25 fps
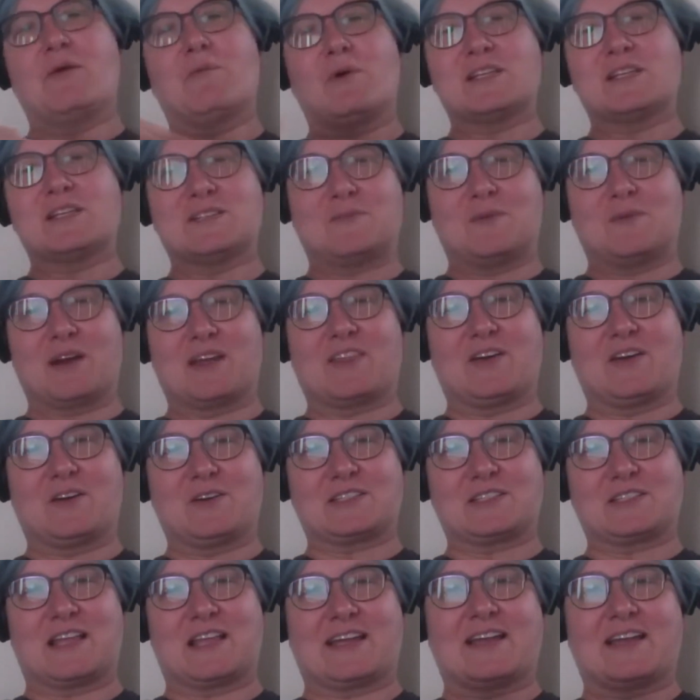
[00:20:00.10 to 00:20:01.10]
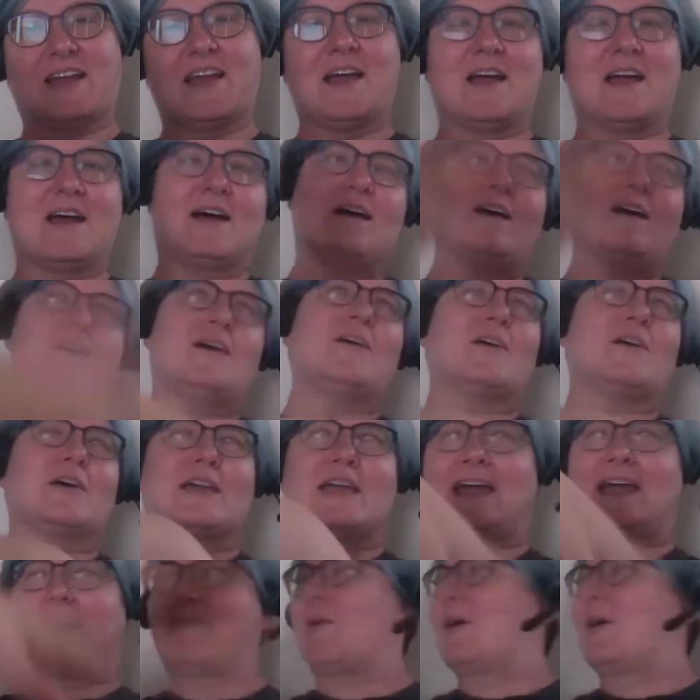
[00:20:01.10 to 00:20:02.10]
wasn't one of those like, oh,
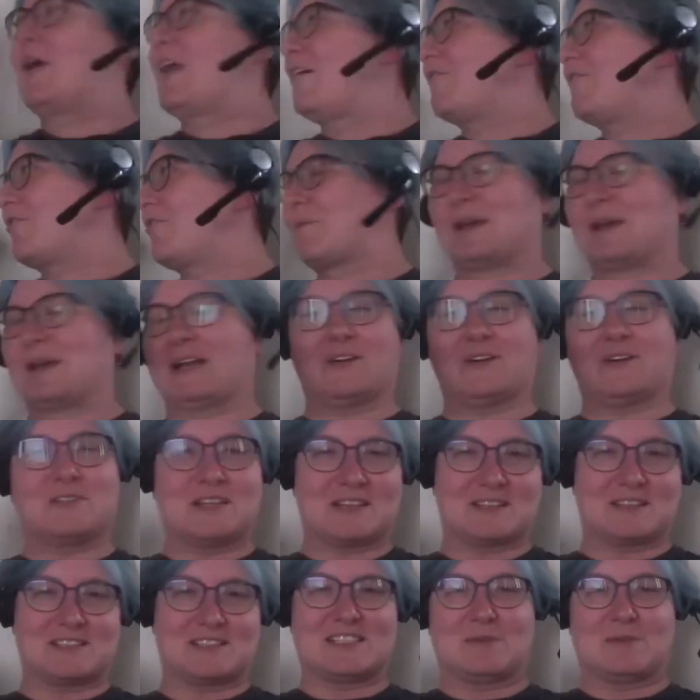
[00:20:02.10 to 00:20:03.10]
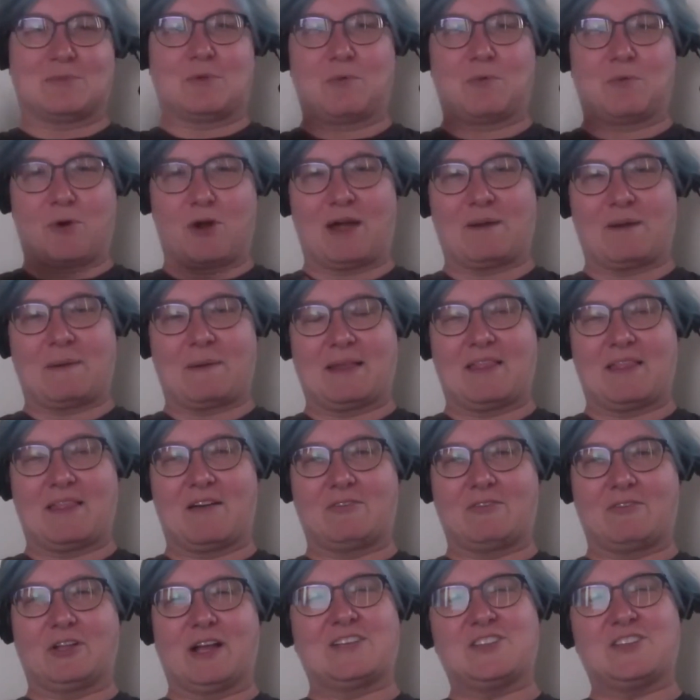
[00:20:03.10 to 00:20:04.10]
okay, whatever. I'm going to go talk to someone more at my level.